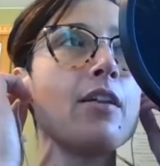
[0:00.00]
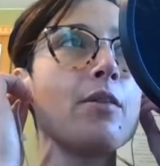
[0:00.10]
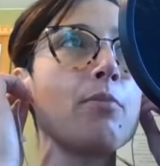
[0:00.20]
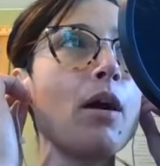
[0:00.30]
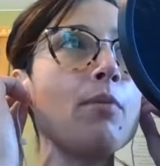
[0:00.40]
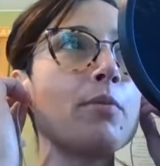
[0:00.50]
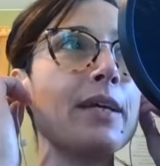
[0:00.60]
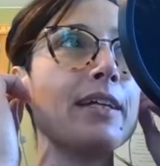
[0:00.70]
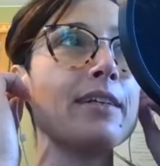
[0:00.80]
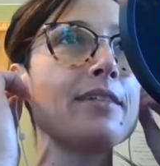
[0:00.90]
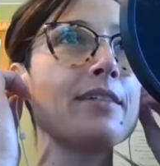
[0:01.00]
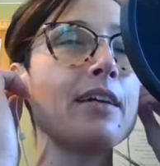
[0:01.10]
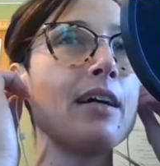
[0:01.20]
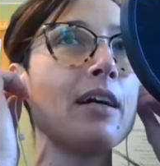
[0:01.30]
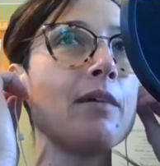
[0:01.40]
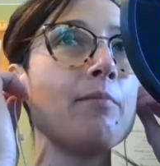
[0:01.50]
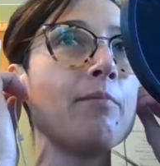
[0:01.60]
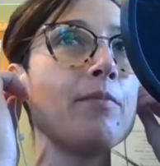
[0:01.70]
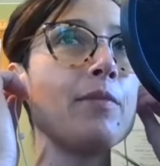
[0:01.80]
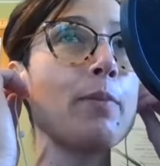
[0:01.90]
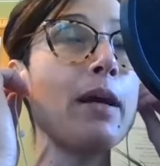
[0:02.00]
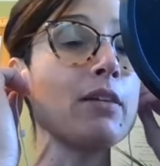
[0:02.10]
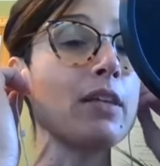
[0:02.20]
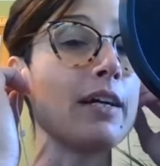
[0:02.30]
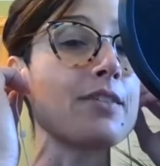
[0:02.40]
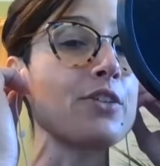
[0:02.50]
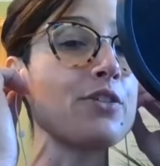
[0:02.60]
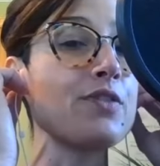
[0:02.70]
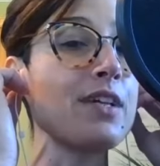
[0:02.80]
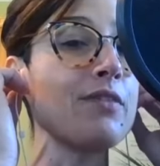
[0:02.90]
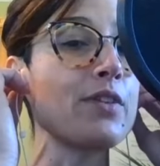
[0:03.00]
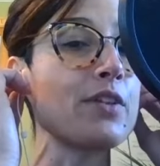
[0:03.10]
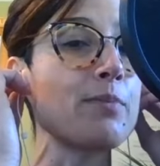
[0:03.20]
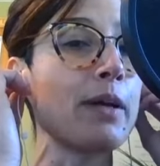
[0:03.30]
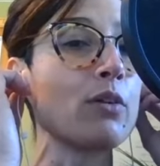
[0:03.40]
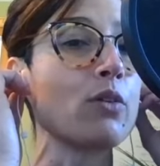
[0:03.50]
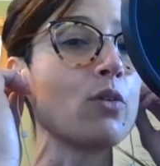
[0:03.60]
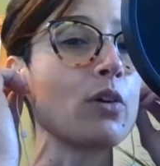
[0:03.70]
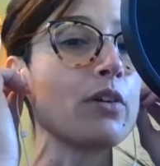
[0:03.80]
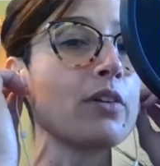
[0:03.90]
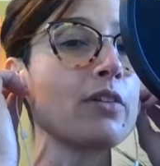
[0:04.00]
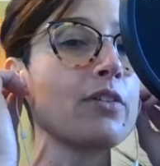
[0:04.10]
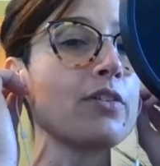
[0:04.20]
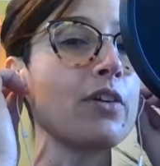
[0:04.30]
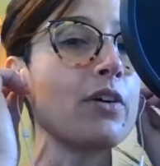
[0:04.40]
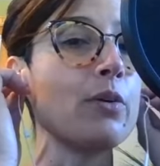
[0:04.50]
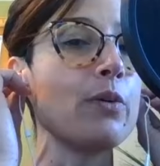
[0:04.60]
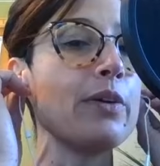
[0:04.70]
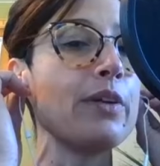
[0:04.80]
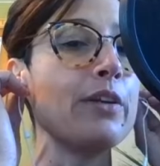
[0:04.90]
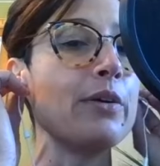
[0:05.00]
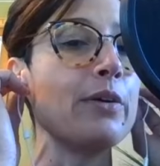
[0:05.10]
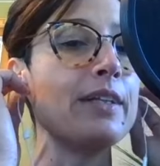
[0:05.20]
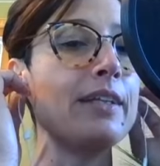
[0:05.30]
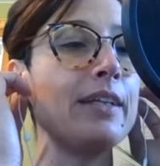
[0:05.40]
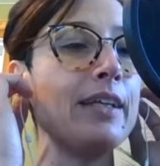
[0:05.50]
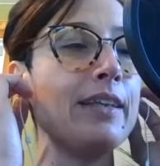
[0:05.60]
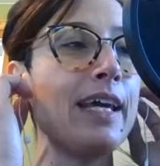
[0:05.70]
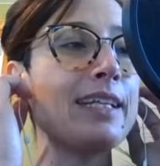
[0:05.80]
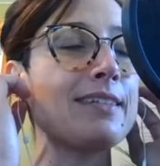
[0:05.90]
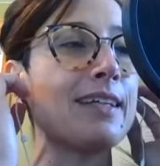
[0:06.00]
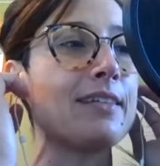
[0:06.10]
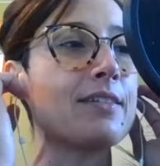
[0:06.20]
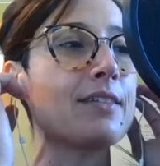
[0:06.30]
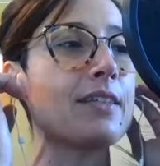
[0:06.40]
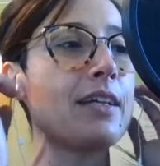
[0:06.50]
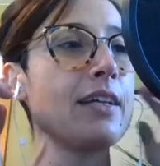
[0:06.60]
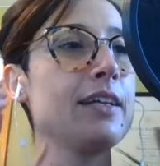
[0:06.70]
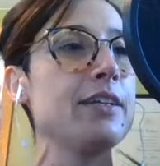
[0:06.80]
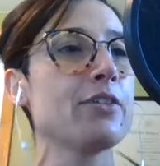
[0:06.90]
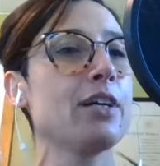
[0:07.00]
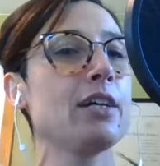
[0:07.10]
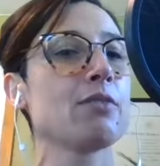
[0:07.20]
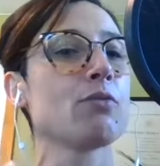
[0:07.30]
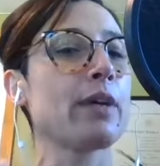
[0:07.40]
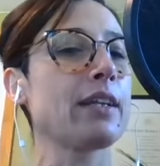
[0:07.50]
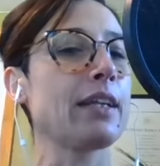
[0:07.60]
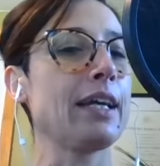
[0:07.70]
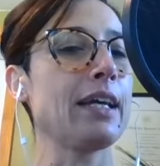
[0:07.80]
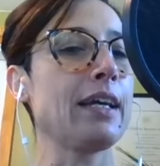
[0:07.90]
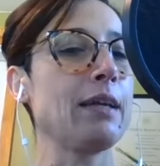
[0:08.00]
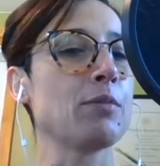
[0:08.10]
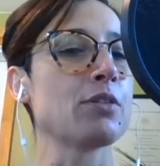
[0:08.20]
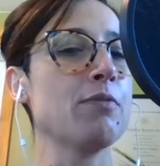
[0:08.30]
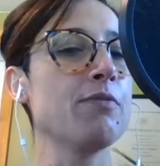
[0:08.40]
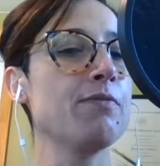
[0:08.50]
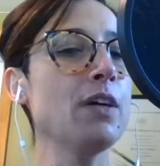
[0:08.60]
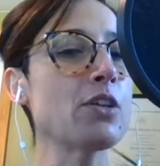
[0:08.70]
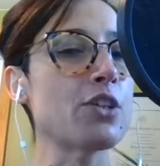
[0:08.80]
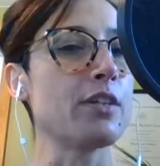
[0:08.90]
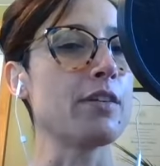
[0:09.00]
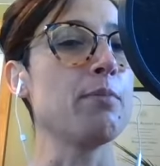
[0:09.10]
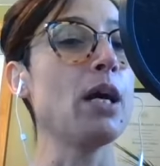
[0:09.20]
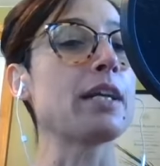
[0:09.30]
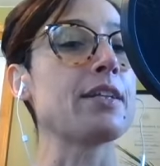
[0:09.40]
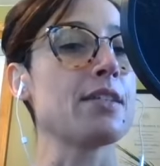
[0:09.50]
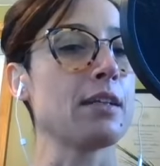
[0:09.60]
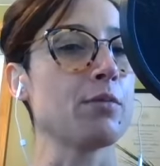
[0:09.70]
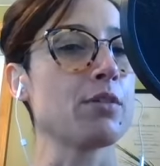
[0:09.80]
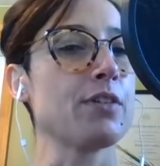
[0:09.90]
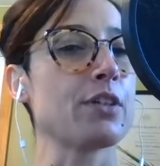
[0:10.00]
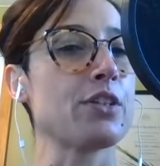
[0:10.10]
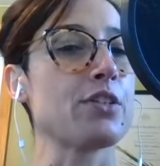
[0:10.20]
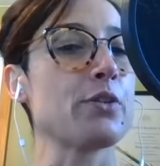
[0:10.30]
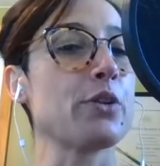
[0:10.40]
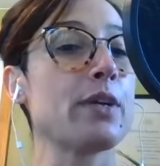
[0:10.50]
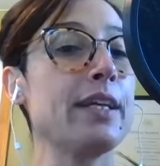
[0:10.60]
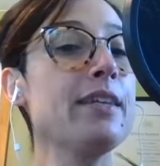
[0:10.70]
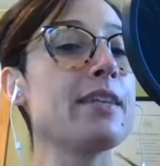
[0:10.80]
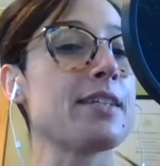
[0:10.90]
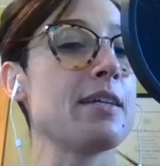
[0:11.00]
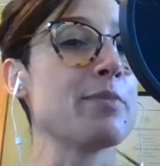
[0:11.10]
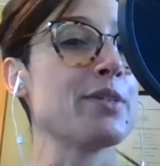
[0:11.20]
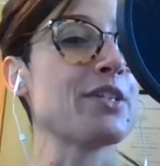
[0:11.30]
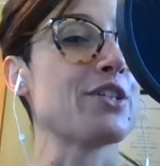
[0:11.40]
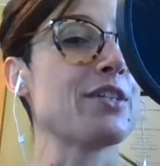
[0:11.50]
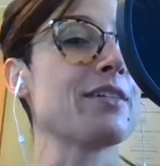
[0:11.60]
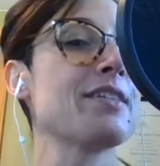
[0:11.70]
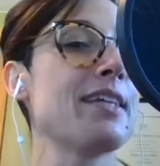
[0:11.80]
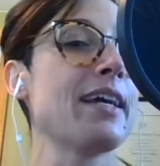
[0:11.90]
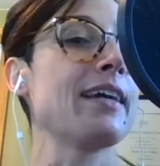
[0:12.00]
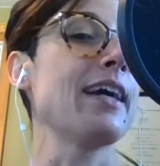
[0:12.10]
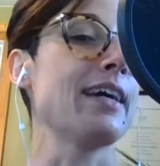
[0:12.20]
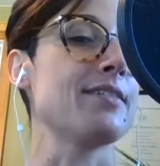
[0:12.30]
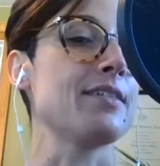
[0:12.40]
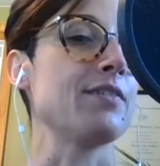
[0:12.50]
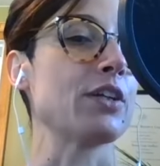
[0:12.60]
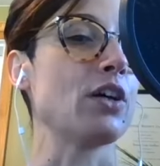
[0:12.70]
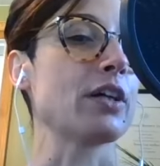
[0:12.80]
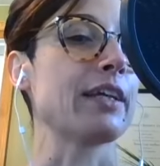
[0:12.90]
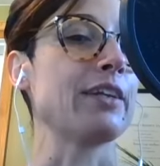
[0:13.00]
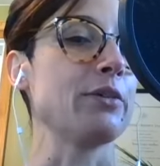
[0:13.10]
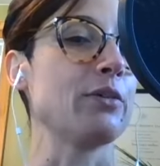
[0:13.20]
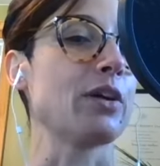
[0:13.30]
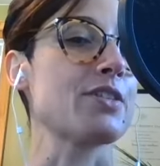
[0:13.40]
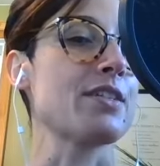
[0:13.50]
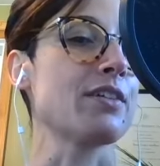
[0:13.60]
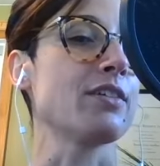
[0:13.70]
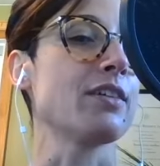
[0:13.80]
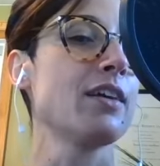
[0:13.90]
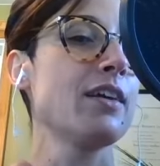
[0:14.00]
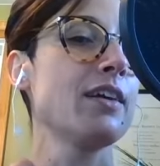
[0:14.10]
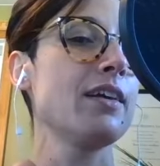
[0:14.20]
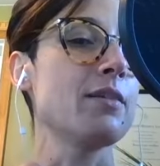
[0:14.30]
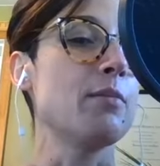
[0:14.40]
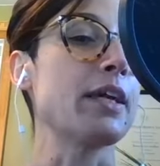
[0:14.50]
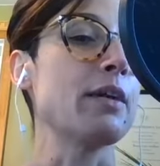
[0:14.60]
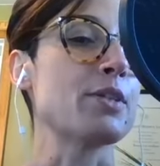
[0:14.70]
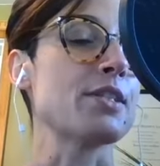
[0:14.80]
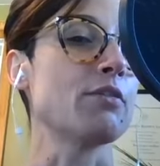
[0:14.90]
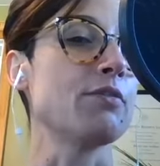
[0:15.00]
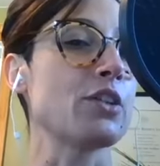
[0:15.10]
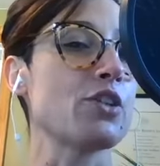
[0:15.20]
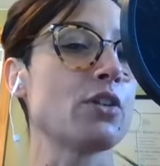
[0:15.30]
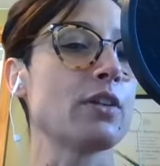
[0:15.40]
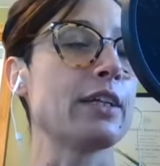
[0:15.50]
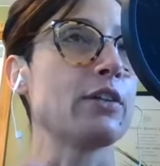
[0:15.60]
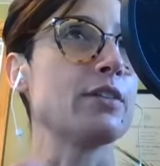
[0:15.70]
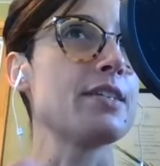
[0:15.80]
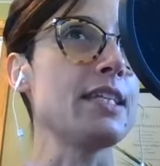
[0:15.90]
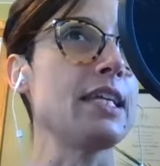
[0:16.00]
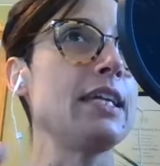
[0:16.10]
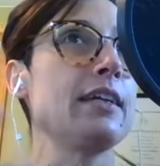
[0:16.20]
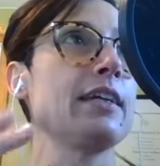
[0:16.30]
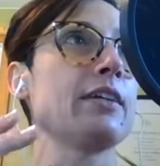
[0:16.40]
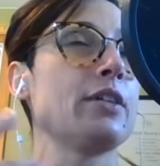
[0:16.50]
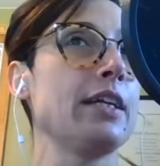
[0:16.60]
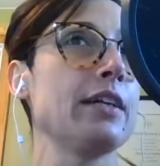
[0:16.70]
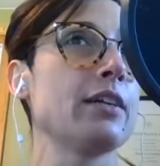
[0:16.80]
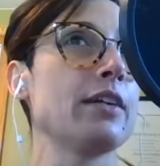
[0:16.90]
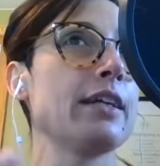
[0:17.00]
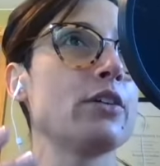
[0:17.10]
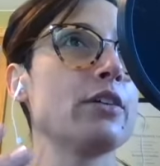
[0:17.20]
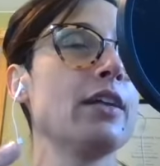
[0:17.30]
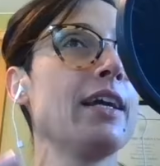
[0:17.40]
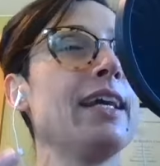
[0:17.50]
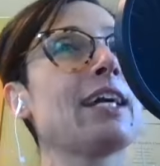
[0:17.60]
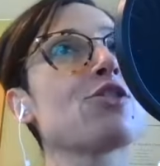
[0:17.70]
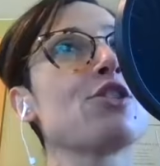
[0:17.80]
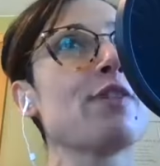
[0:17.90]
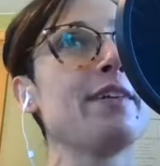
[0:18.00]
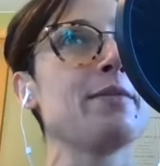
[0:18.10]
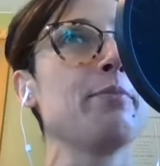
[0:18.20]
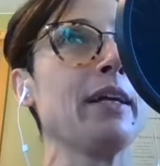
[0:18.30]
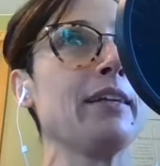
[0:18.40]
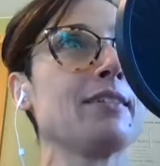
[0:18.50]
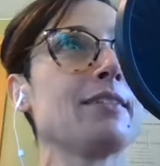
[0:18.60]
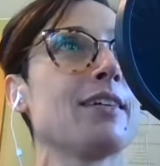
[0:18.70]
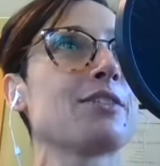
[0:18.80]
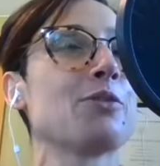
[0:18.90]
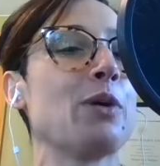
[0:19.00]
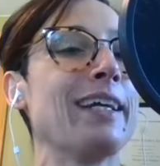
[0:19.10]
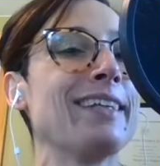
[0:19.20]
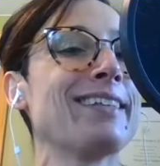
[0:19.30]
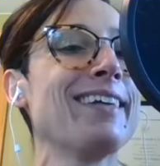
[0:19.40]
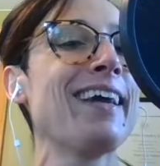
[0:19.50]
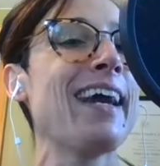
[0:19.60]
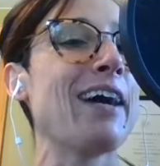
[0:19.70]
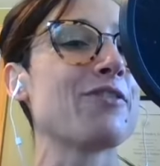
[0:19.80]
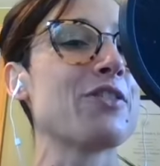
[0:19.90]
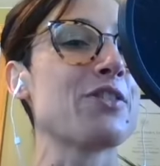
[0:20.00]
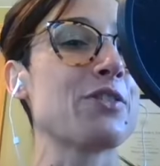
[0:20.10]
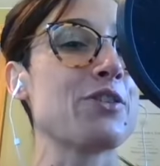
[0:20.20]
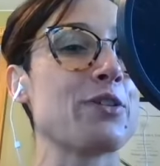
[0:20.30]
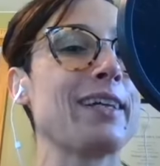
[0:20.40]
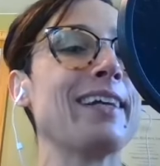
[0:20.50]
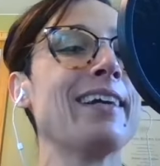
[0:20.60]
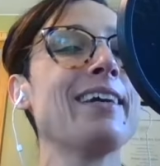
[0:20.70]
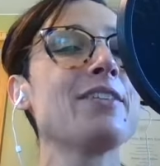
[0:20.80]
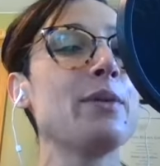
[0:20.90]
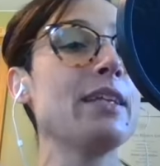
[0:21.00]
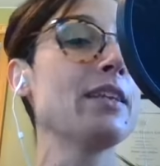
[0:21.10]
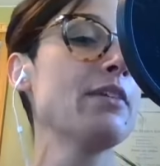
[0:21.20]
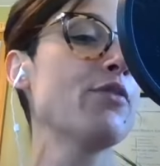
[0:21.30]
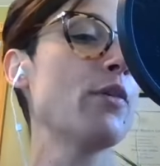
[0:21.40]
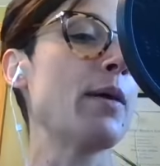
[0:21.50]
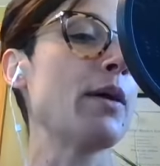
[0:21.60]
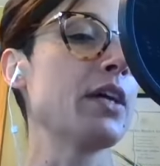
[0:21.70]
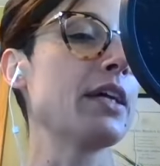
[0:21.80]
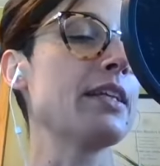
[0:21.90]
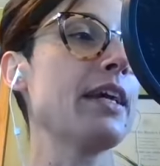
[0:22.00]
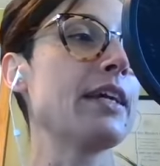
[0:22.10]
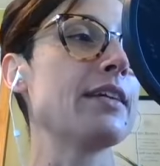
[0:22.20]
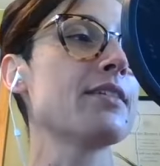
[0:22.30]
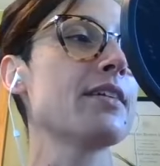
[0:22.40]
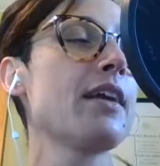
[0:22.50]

The problem is um, you're paralyzed because you severed the spinal cord. So, you know, it, in that sense, you're not really able to function. The body's not able to function. So you're in the same position, say, as Stephen Hawking. You are still, the monkey was still functional. It could see, it could hear, it could, it actually tried to bite Dr. White after the surgery. So it lived for about nine days.